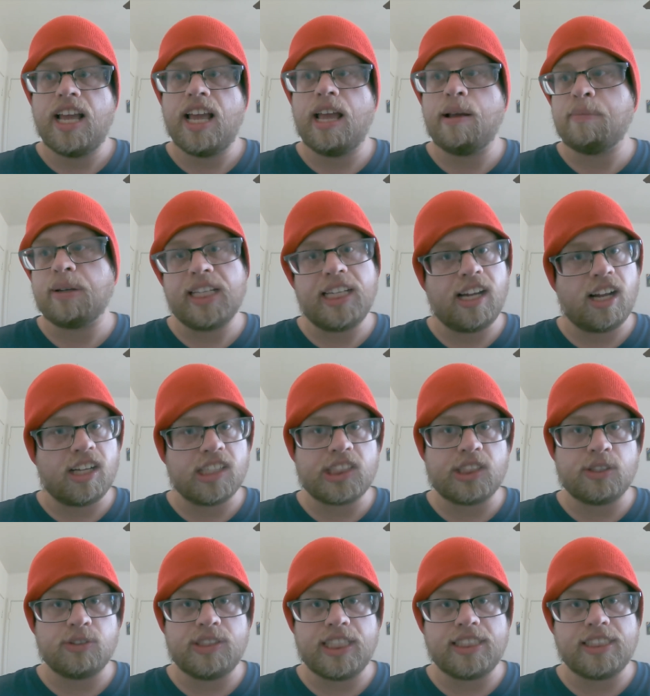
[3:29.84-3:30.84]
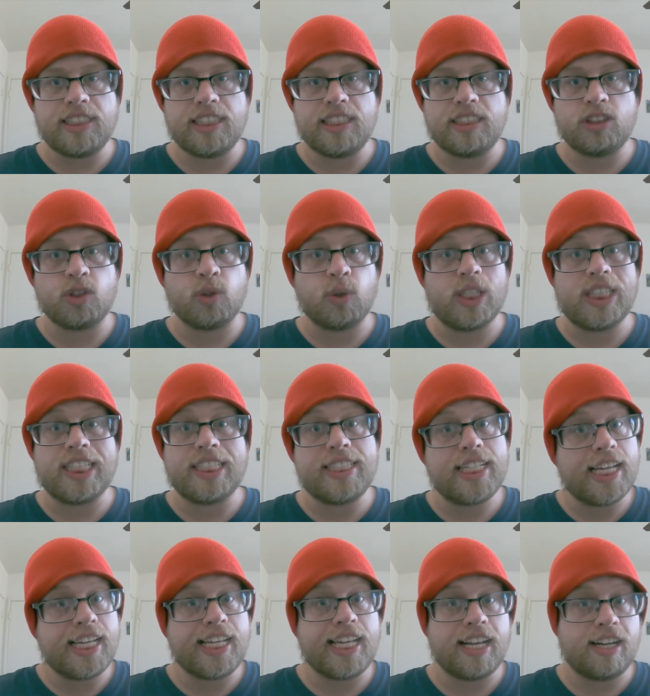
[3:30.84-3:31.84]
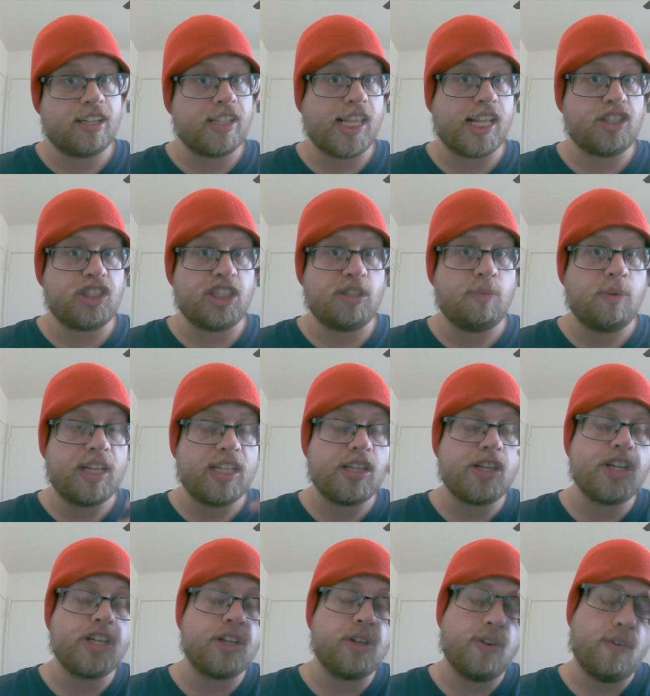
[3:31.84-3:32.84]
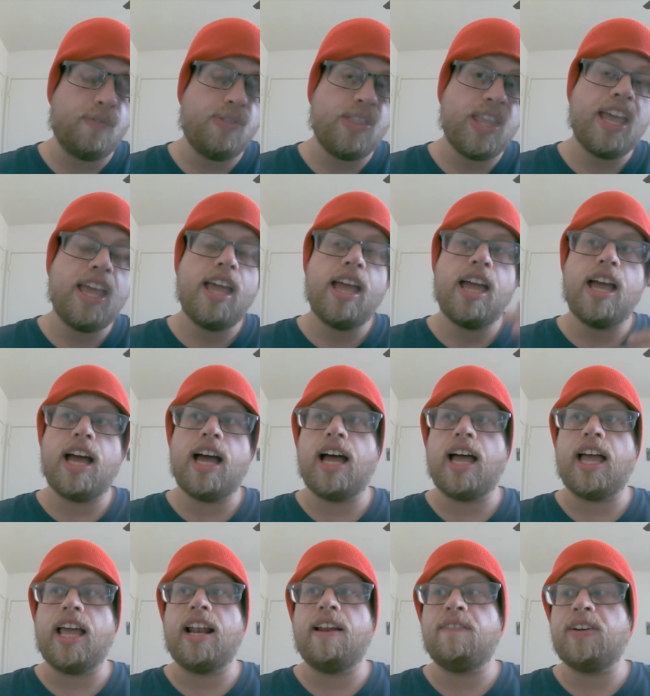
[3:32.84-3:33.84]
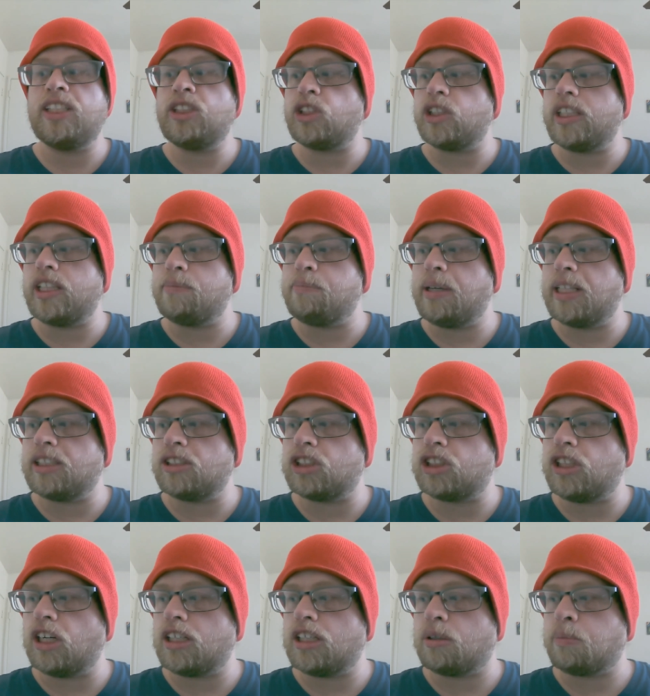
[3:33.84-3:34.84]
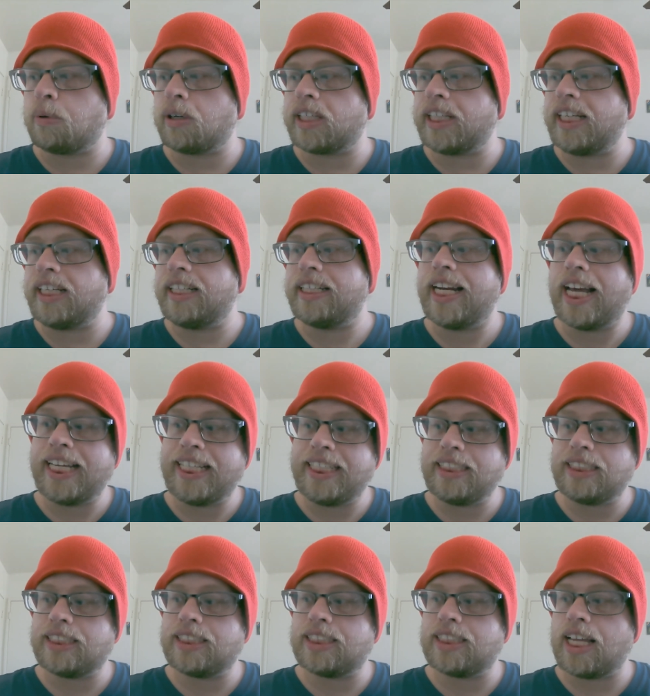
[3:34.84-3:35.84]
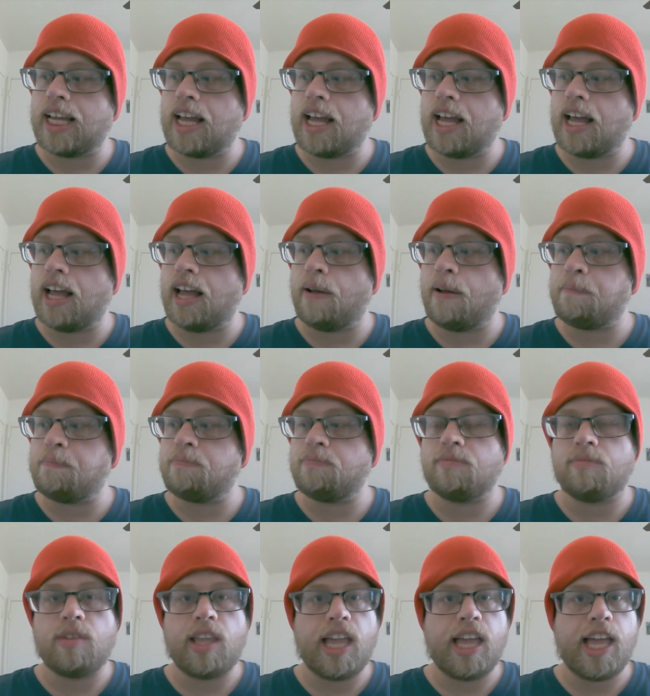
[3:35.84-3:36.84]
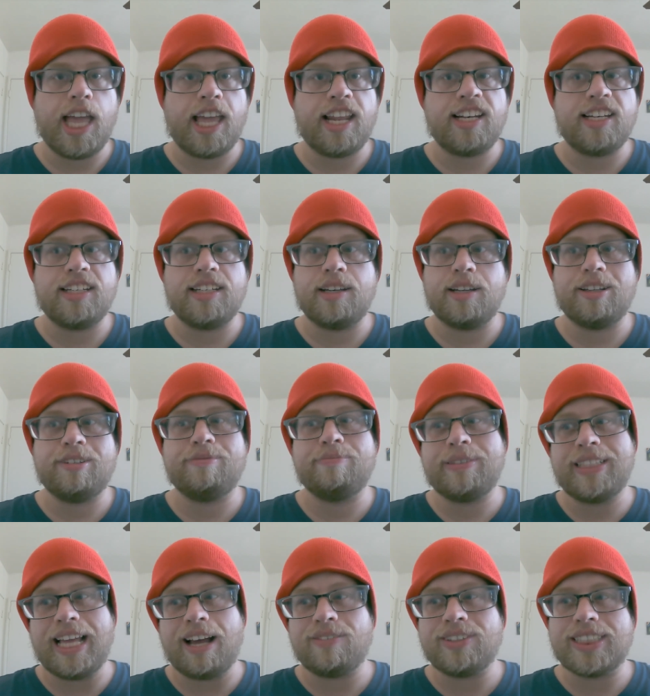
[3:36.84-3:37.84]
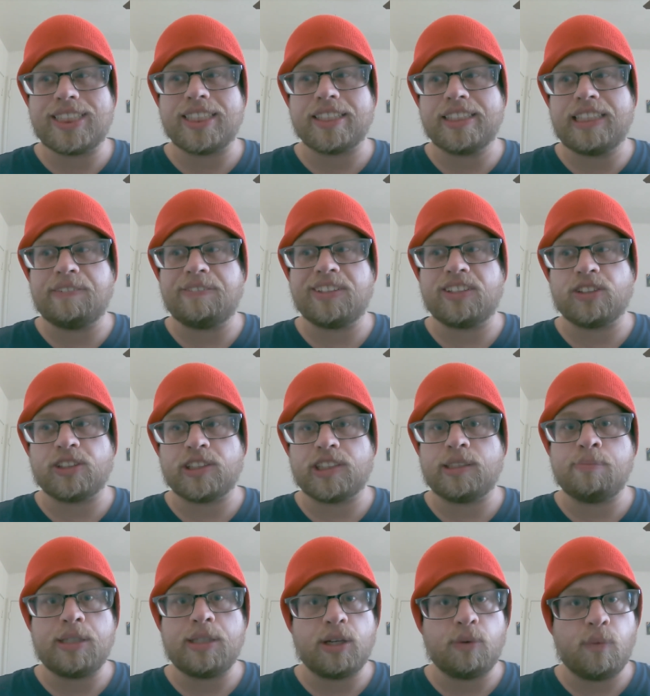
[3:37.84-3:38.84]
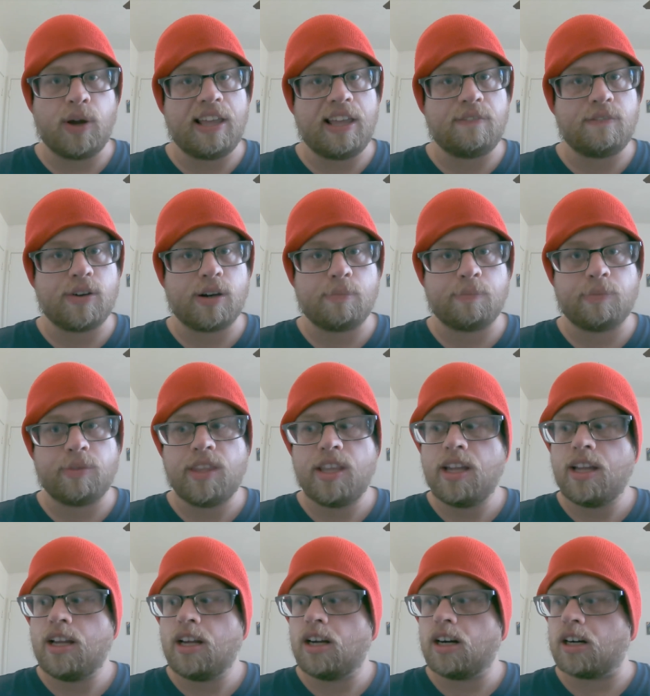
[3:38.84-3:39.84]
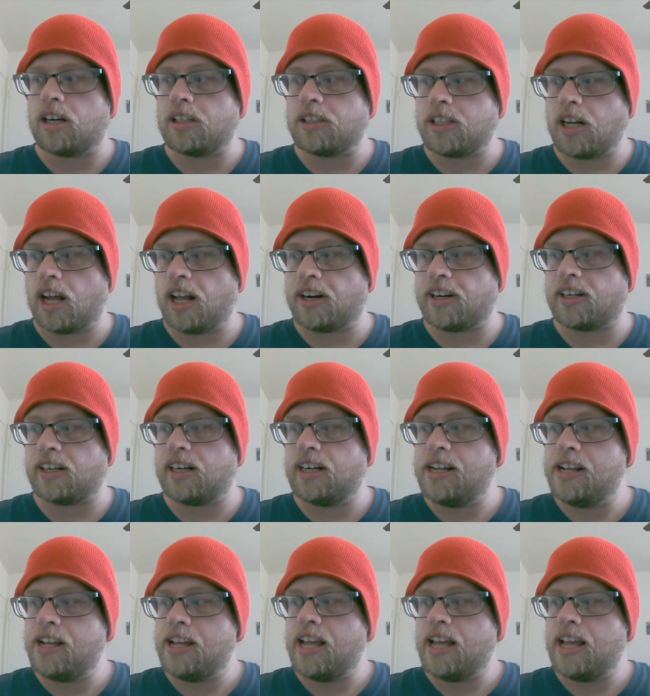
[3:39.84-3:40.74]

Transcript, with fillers: Emily also didn't enjoy the daycare that she went to. Uh, and eventually the mother started working nights, um, and but that was still difficult to be away from her daughter